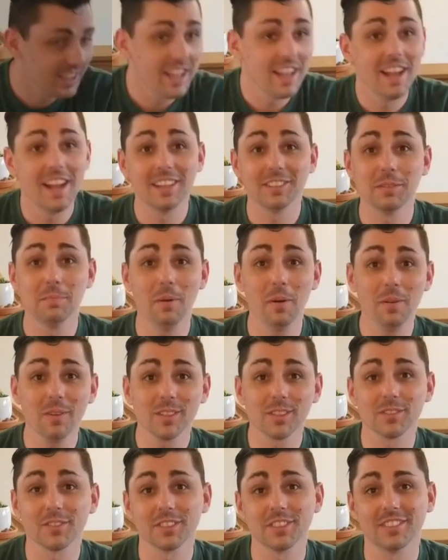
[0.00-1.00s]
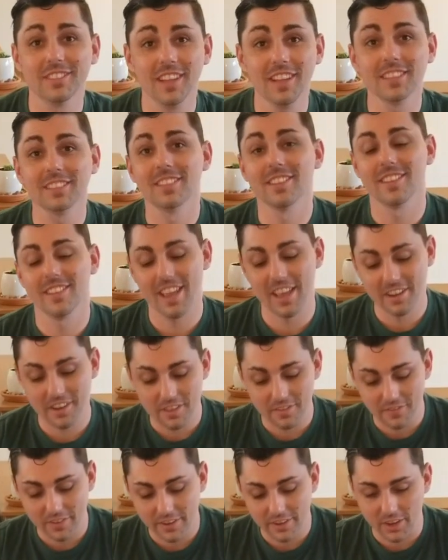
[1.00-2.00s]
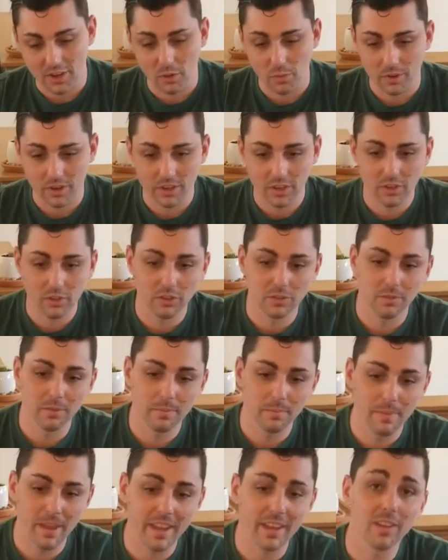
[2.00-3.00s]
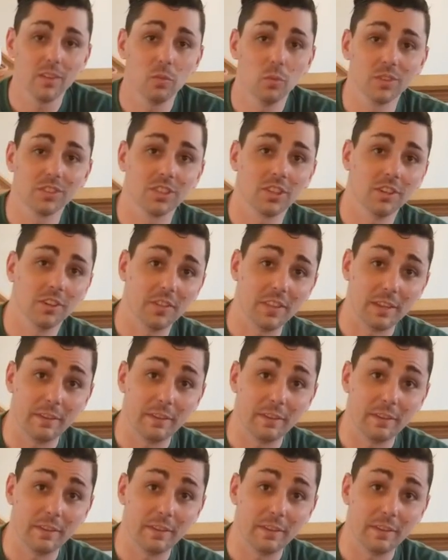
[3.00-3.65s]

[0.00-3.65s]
As a bonus for staying to the end of the video, we're gonna make what's called the